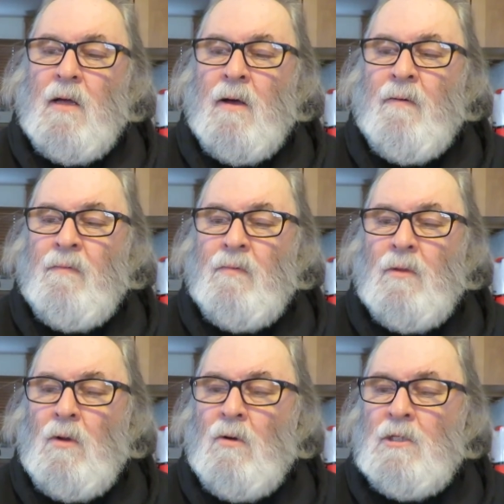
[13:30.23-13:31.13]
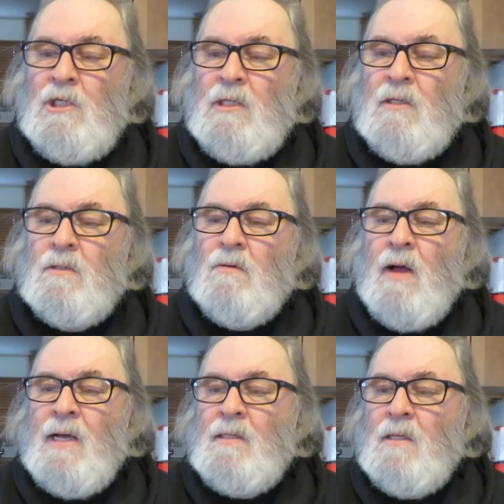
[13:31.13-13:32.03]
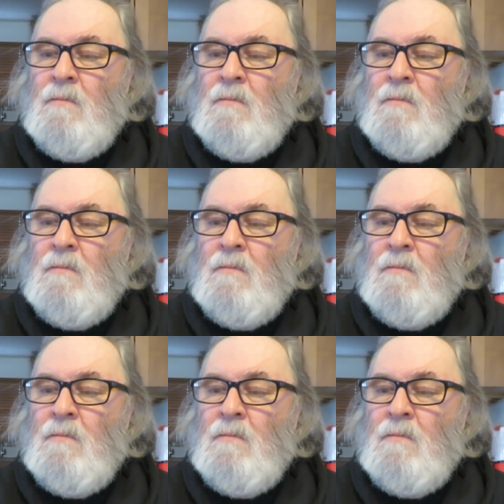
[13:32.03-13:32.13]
of the Lord Jesus Christ,